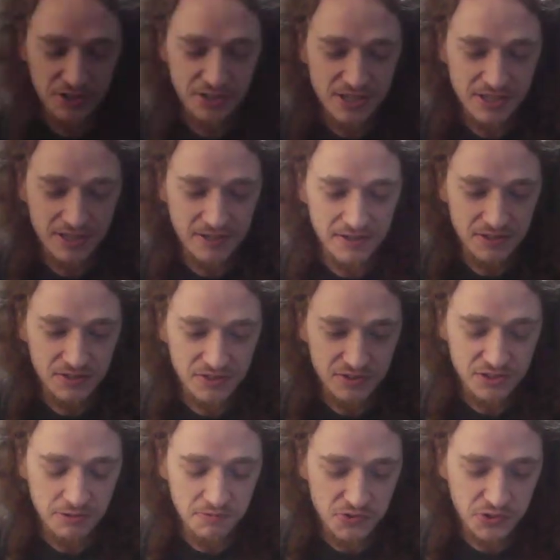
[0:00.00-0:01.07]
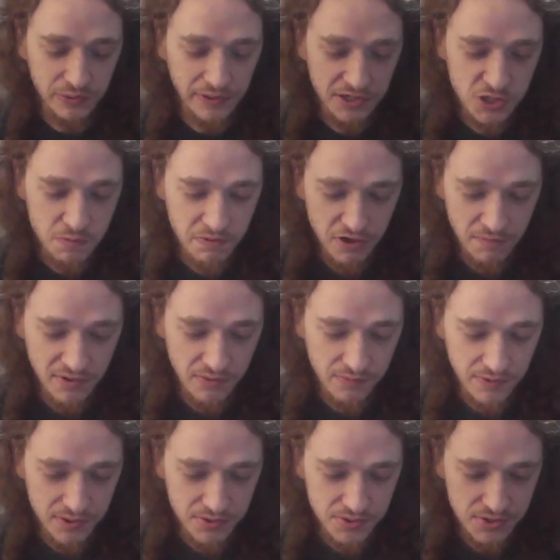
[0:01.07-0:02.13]
the double slit experiment
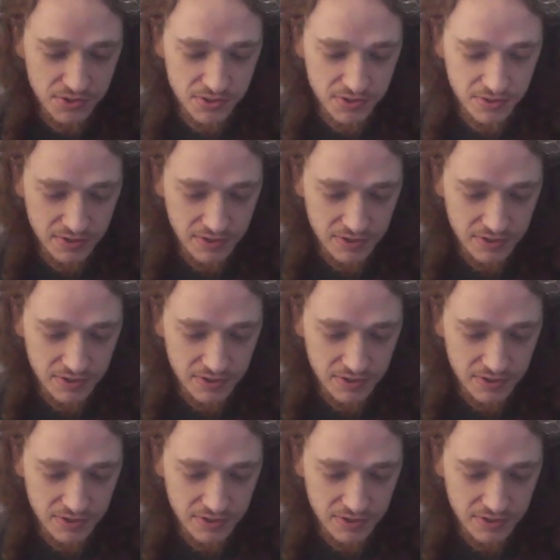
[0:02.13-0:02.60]
once,